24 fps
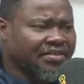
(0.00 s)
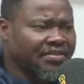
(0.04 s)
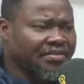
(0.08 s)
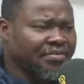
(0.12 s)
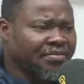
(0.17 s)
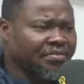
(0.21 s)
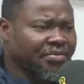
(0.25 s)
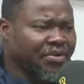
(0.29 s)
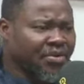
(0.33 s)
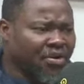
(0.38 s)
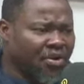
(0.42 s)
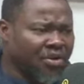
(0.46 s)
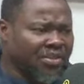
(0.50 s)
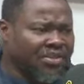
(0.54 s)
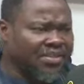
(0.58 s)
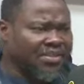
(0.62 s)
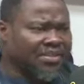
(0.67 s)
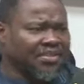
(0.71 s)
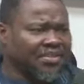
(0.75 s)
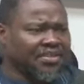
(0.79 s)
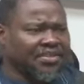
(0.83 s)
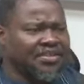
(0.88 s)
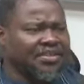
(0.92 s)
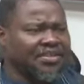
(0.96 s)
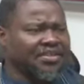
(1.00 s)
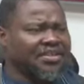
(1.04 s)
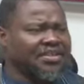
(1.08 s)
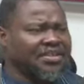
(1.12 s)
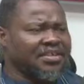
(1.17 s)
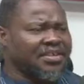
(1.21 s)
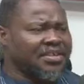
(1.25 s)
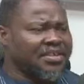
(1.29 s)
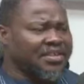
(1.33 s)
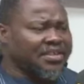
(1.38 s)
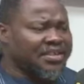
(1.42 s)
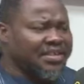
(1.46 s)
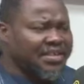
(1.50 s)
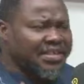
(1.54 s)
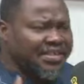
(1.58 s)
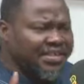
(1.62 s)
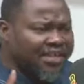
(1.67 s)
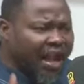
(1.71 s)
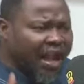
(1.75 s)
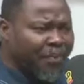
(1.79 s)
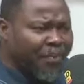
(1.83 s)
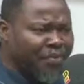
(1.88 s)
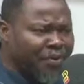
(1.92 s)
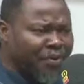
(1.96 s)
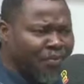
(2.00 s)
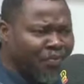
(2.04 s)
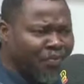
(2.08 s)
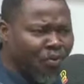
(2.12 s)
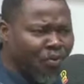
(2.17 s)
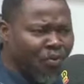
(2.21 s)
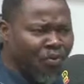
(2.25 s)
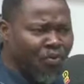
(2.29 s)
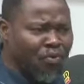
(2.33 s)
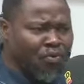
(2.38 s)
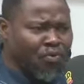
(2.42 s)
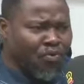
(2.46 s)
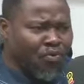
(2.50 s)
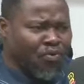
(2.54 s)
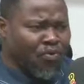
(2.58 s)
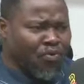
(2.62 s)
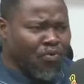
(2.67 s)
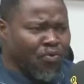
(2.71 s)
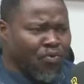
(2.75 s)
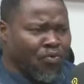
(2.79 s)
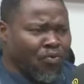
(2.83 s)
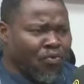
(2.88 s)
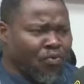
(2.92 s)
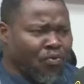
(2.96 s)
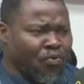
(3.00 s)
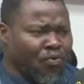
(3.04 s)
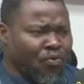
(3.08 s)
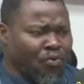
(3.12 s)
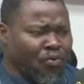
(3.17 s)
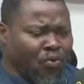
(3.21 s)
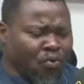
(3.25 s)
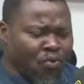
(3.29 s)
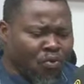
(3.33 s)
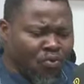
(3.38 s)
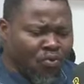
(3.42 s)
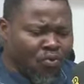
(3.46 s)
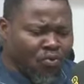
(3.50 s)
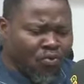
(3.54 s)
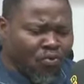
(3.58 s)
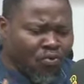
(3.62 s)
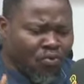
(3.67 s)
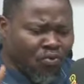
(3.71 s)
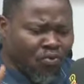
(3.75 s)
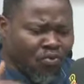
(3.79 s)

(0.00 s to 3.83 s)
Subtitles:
Because these are people who,